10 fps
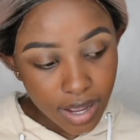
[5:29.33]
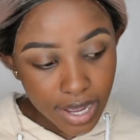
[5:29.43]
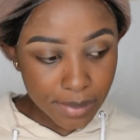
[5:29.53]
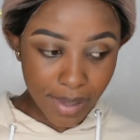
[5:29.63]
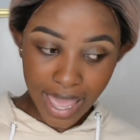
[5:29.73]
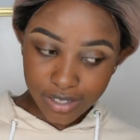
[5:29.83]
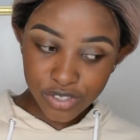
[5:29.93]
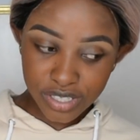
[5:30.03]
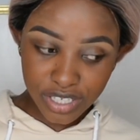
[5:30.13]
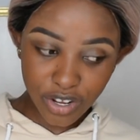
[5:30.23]
I'm
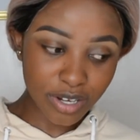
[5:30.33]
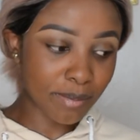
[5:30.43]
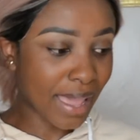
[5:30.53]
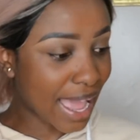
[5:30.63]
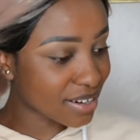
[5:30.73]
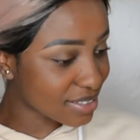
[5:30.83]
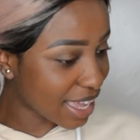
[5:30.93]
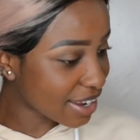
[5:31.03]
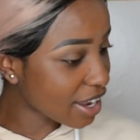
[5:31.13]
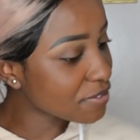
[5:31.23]
actually not mad at
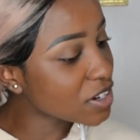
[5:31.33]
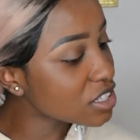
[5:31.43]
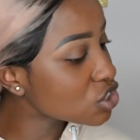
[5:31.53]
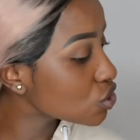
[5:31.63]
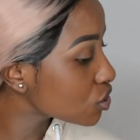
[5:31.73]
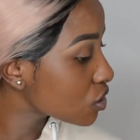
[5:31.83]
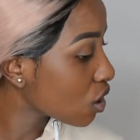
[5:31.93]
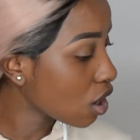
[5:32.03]
that coverage.